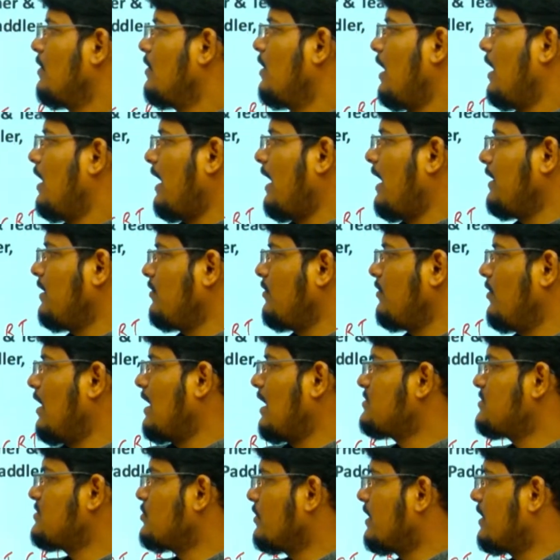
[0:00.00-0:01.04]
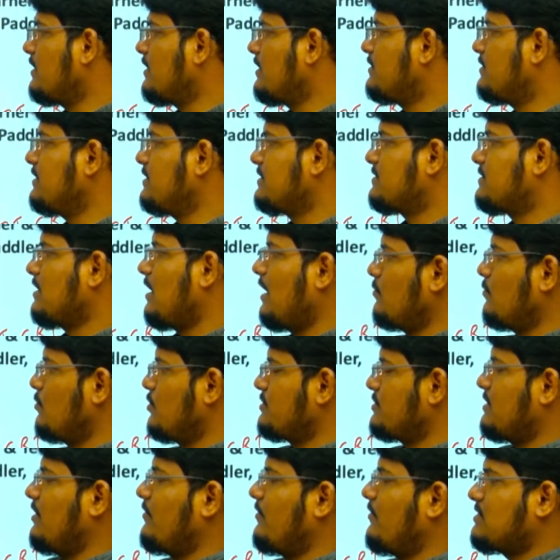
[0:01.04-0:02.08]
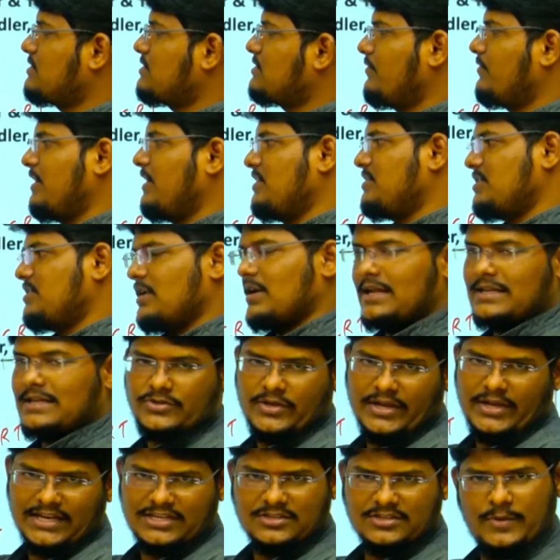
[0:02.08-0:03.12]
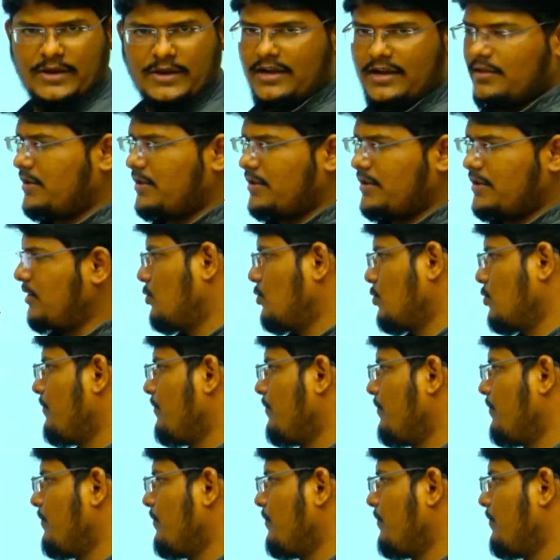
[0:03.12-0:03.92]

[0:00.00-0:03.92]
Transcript: And you will also get this. Almost levels of teaching also explained in the YouTube.